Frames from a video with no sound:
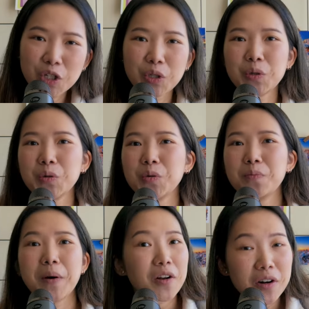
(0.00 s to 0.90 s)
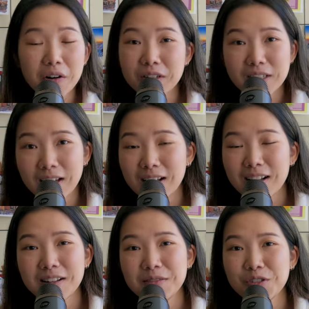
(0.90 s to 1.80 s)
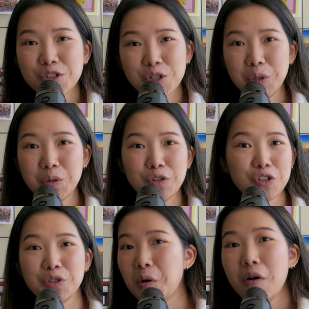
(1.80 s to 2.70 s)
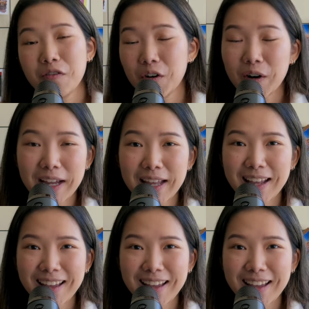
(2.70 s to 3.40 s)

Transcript: to bet on ourselves, to just go for it.